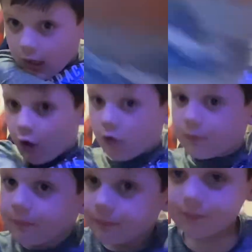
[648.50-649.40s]
I saw
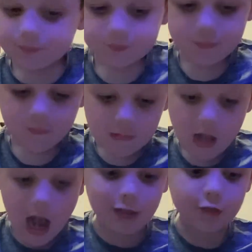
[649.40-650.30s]

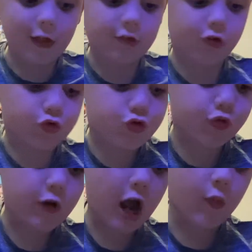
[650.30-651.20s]
I looked at the
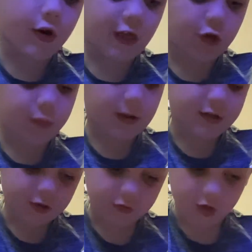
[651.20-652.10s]
trailer that was made
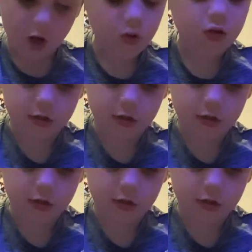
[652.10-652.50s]
years ago.